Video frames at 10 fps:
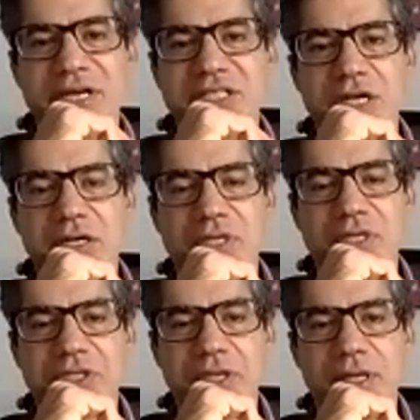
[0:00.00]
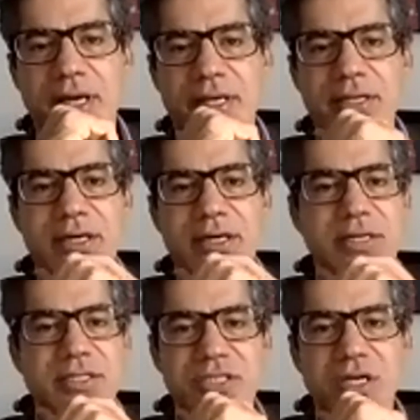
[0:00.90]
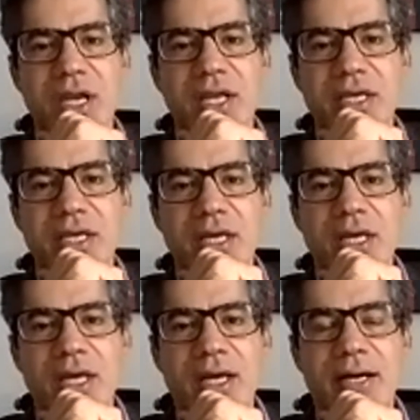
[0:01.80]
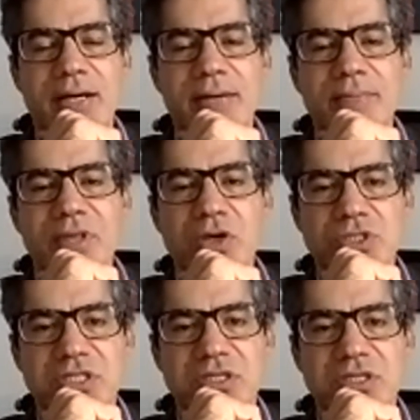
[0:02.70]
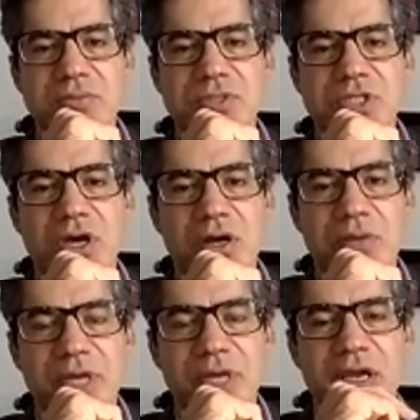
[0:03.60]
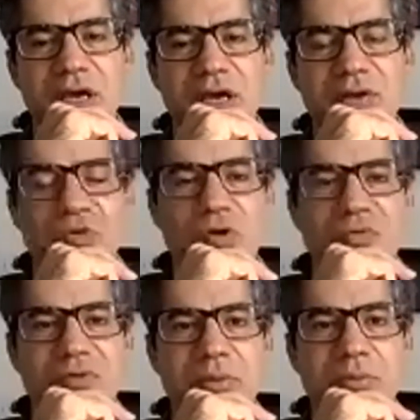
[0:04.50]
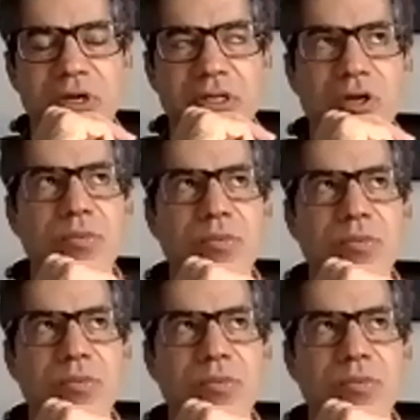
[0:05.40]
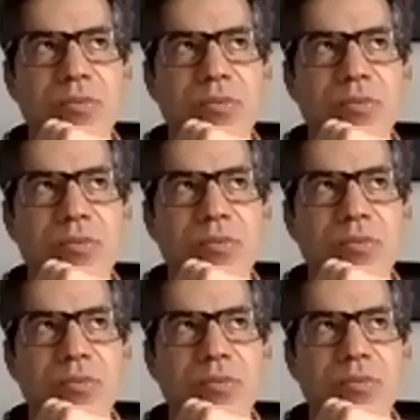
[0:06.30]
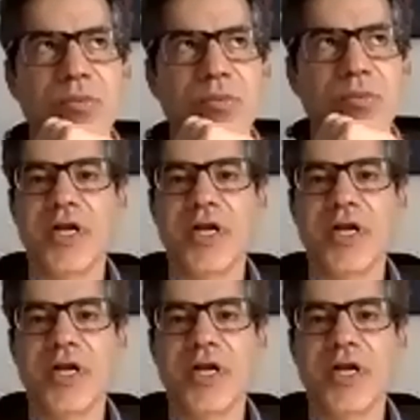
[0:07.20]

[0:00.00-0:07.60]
And certainly ecosystems are appearing and evolving, but, what are ecosystems made of, right?